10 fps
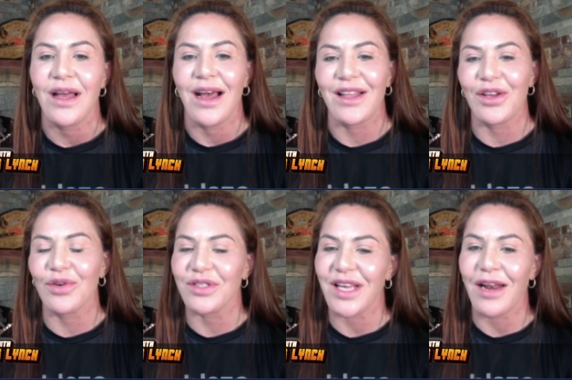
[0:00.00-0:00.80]
I
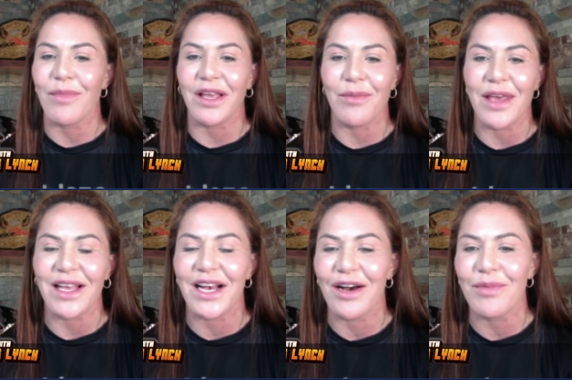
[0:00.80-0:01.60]
know Sarah McMahon
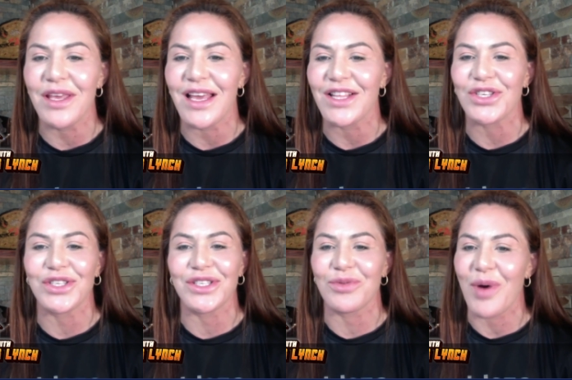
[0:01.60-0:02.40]
coming and
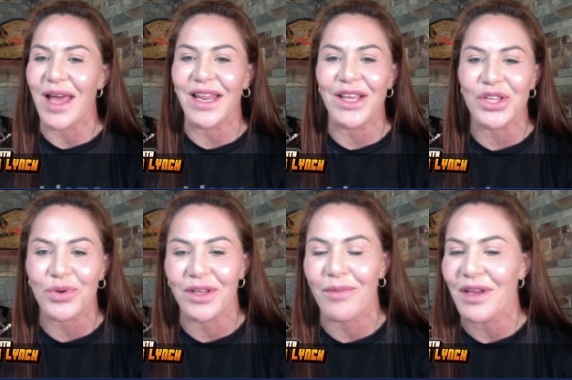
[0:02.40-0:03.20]
she's ready. She
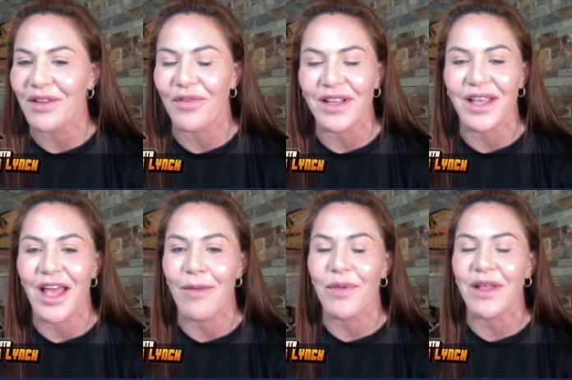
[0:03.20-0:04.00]
want to make the fight
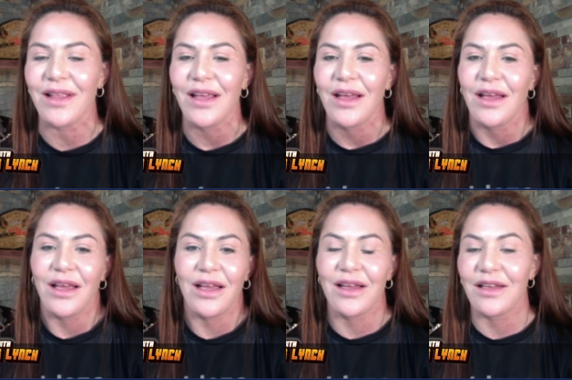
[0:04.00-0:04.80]
happen
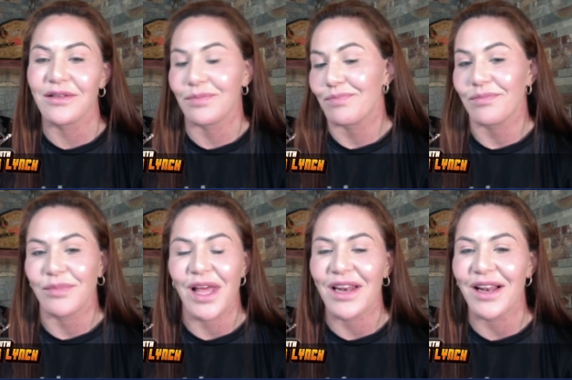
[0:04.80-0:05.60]
and
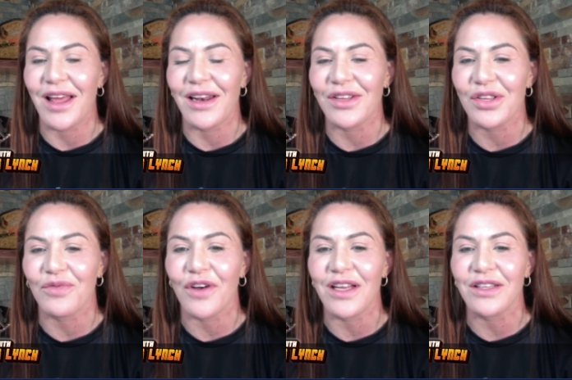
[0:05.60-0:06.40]
let let us just
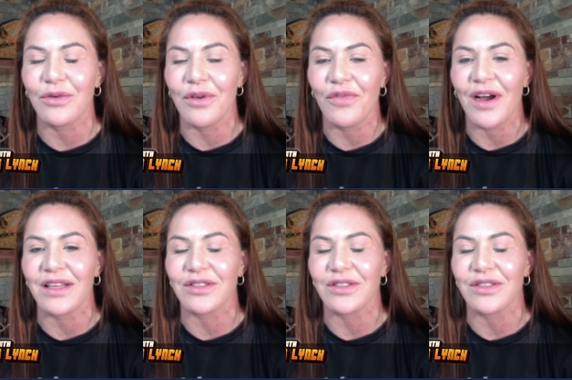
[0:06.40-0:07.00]
fight. We fight.